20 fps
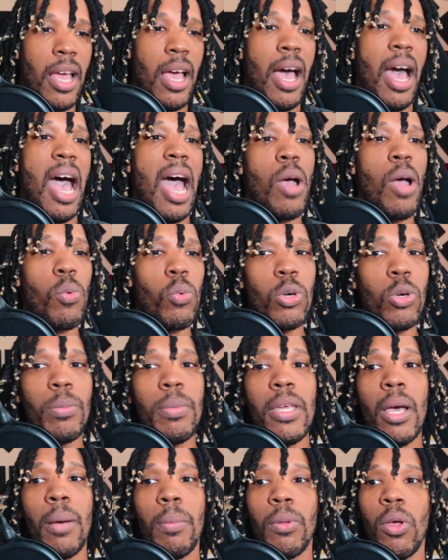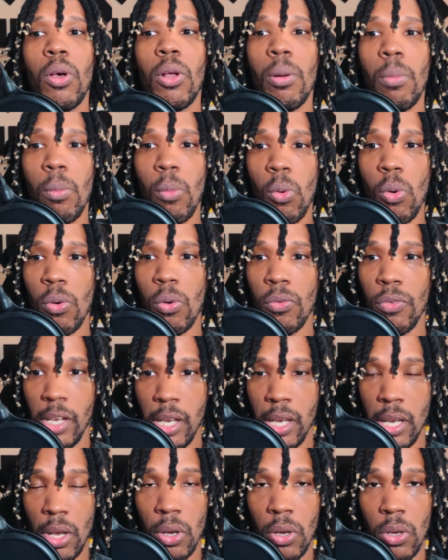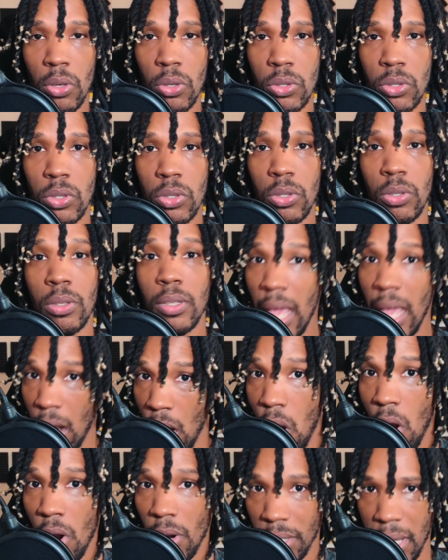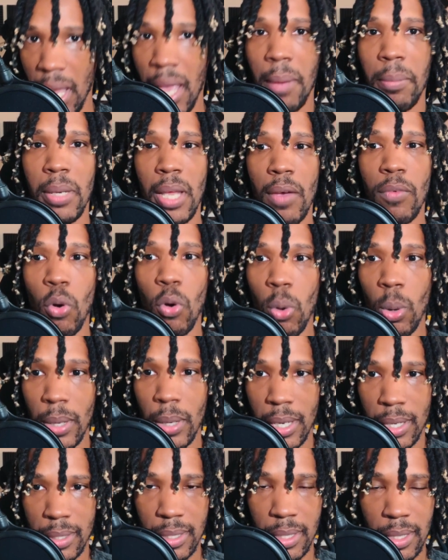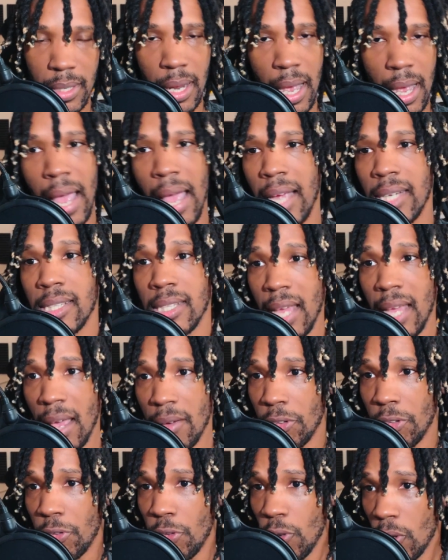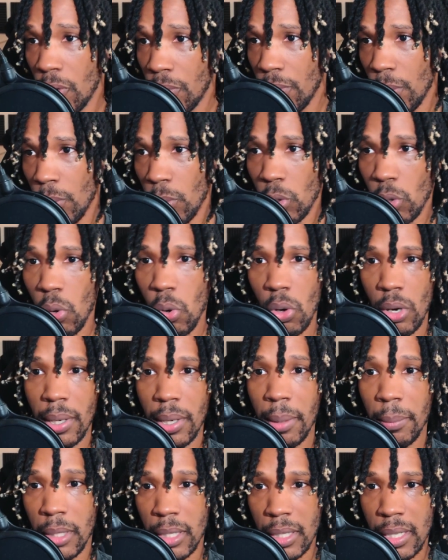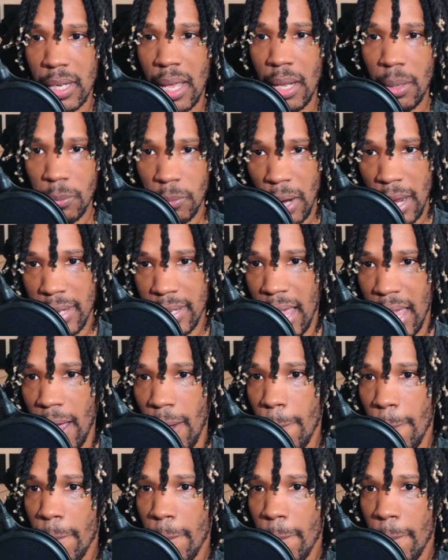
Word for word: I will be uploading more videos that are game dev oriented. I actually have a few of them recorded. I'm looking at them right now.